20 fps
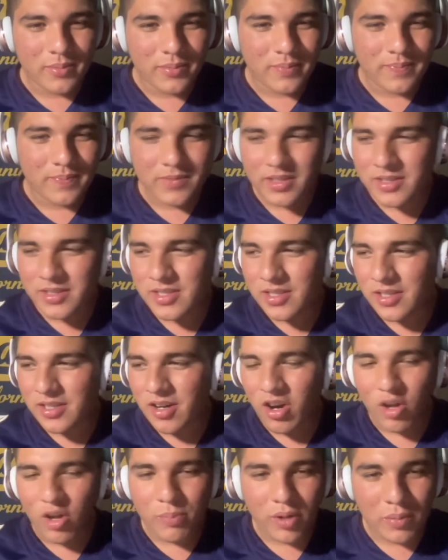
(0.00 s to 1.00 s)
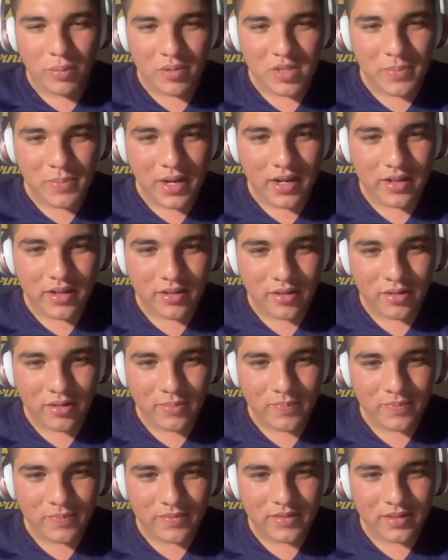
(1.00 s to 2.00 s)
He's an all-purpose back,
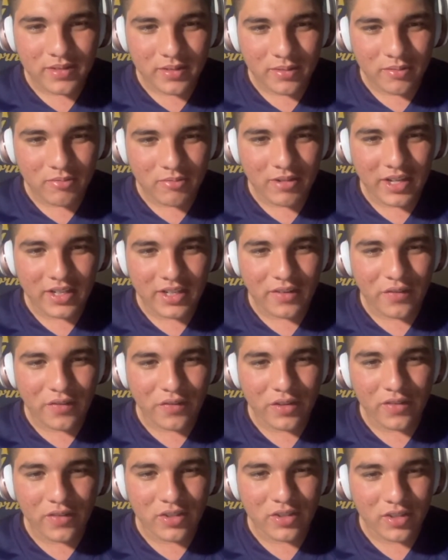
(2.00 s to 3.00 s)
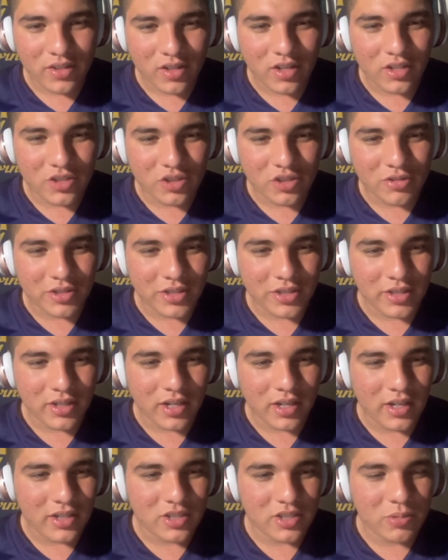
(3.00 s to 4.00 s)
ranked fifth in the country,
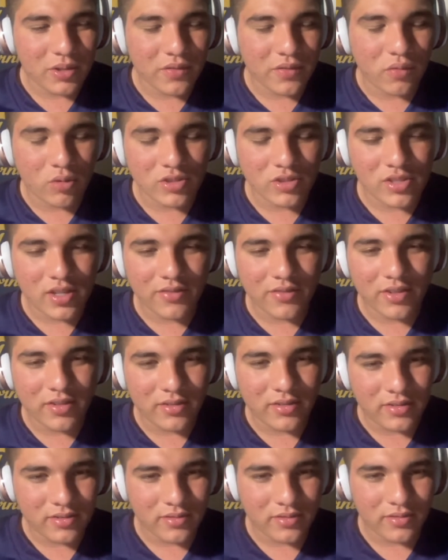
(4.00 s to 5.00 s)
24/7.